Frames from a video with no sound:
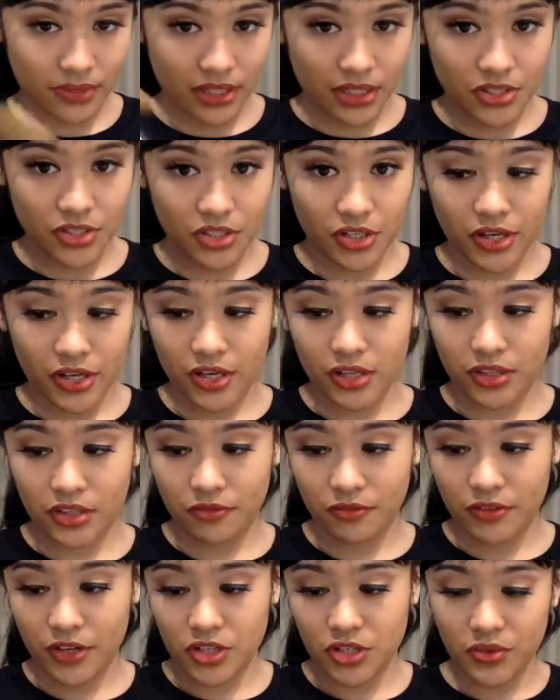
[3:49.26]
so the
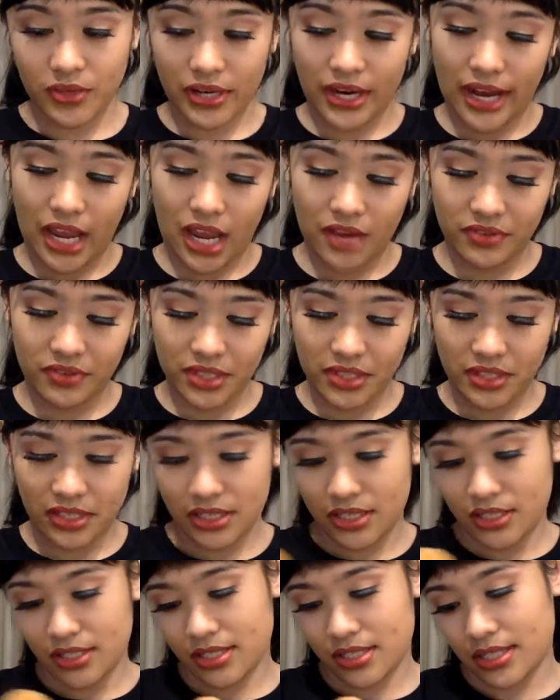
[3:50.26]
first one I have here
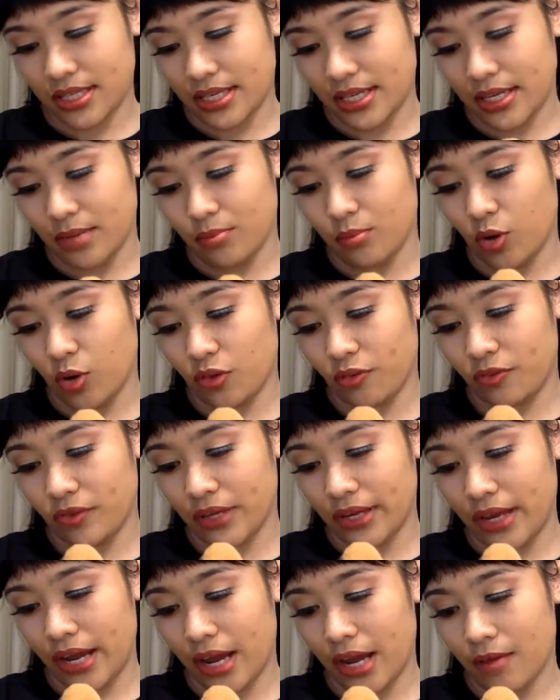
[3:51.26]
is the
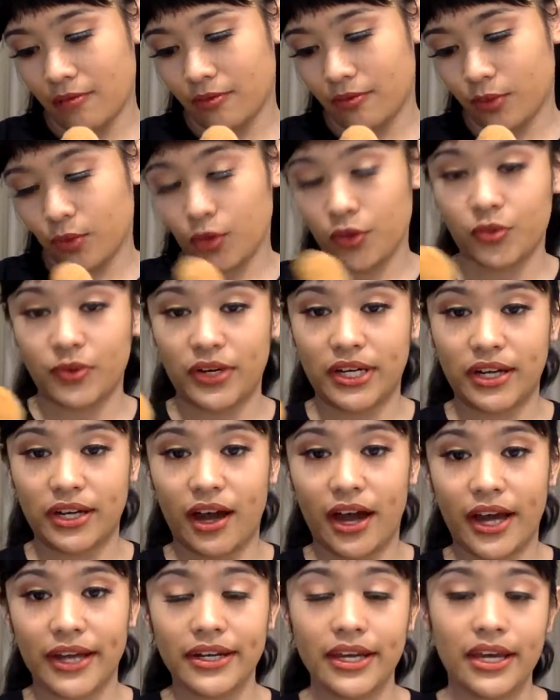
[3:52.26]
Morphe
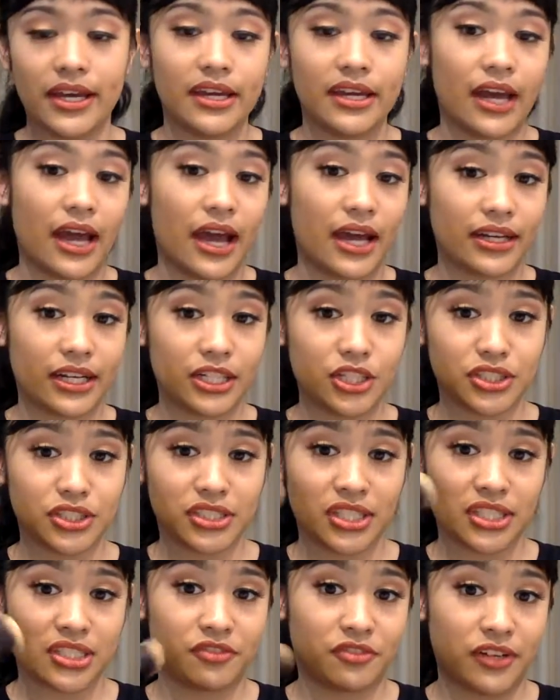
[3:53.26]
M439, and I use
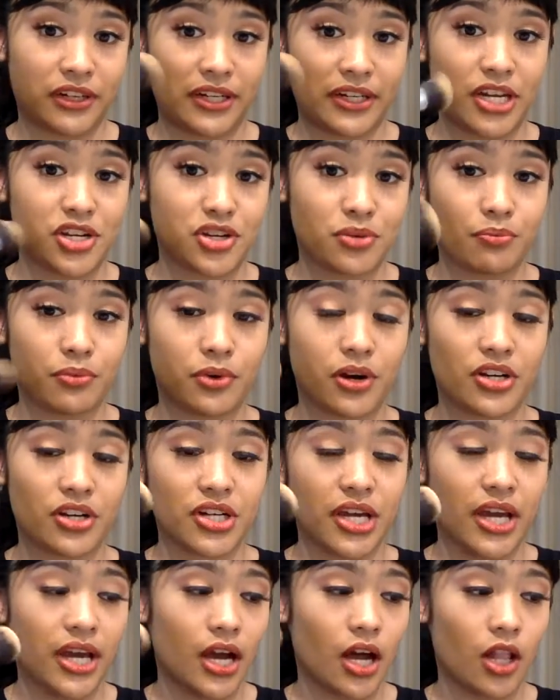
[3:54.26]
this as a foundation brush
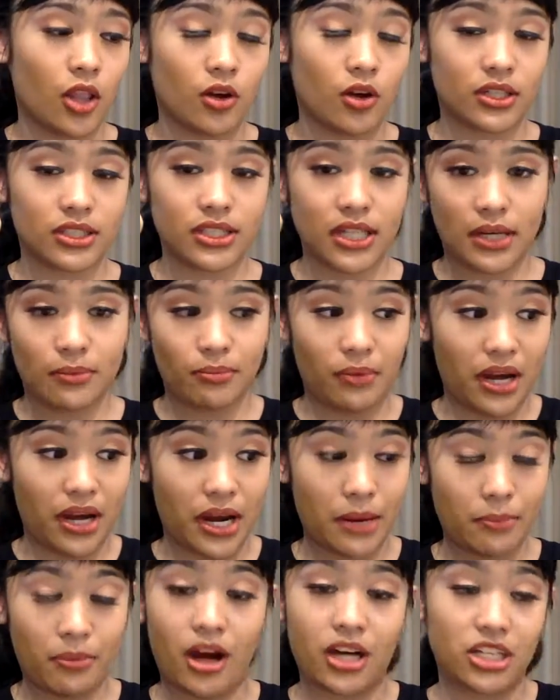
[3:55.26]
alongside
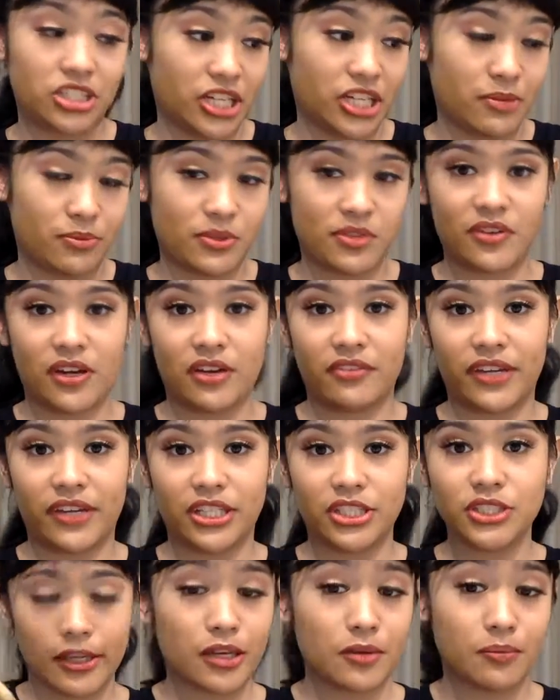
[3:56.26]
my Marc Jacobs
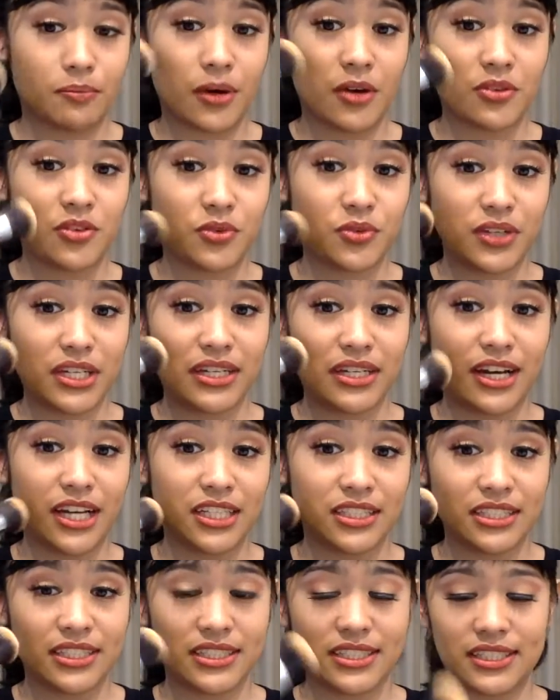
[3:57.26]
foundation. It buffs really
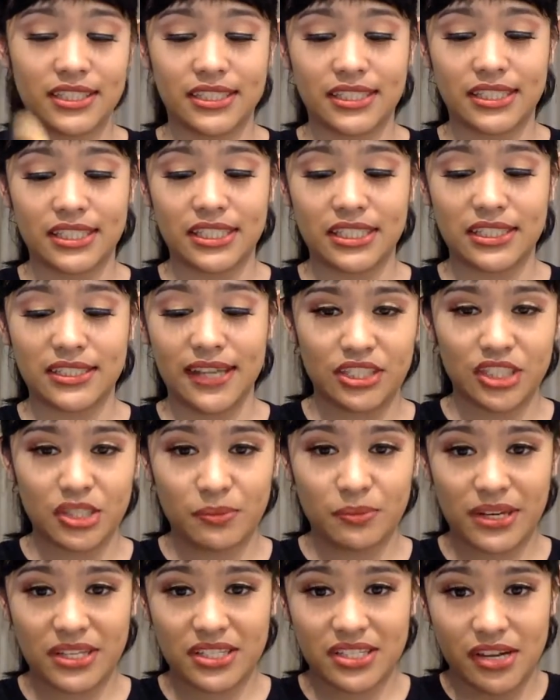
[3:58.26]
nicely into the skin, just
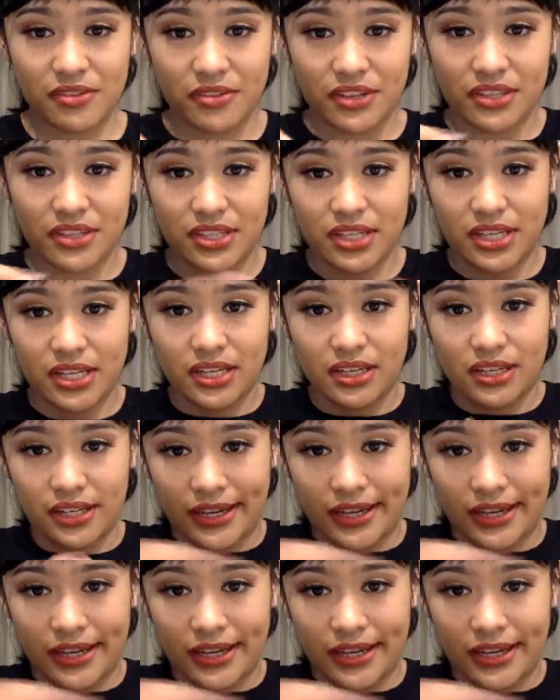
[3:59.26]
makes everything